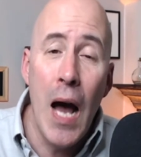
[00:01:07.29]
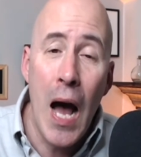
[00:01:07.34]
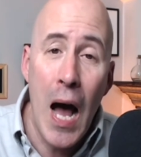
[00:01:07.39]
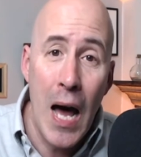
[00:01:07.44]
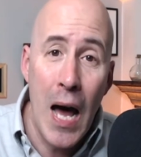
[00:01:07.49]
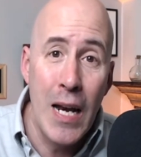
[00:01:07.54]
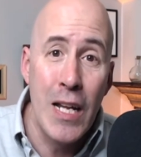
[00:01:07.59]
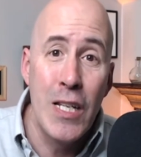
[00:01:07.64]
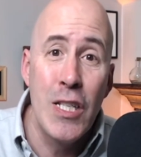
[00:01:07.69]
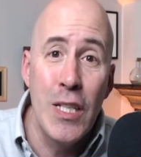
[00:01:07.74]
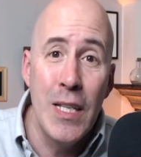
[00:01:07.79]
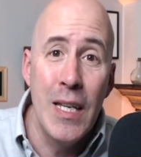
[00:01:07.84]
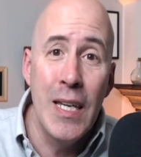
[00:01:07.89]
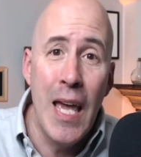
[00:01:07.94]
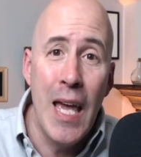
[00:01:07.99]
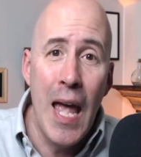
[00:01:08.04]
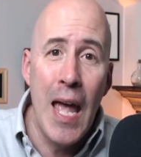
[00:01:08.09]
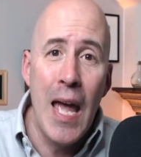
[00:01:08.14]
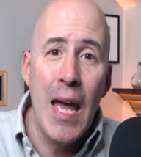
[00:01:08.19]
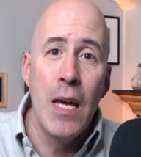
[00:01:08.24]
honestly
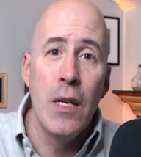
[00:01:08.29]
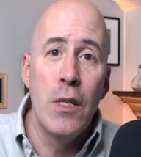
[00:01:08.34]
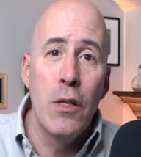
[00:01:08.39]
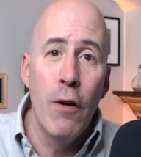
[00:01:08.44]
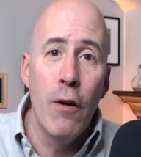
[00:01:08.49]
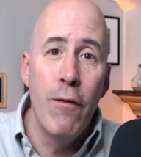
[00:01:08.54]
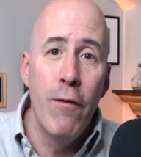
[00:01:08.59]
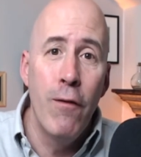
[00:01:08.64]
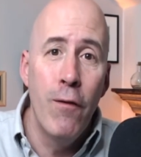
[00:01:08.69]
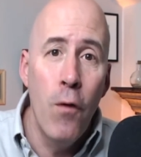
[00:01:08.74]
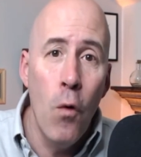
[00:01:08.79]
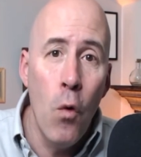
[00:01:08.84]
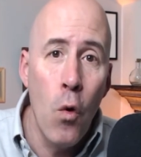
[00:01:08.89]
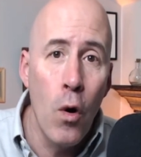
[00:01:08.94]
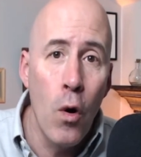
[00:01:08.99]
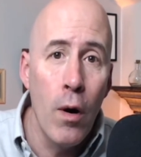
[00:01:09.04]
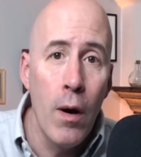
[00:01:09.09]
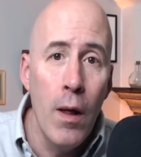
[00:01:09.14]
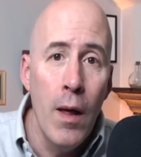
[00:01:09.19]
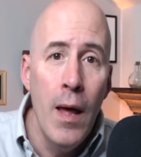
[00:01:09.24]
can't
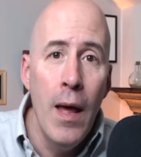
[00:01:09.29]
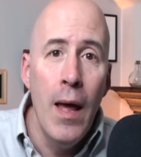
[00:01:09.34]
afford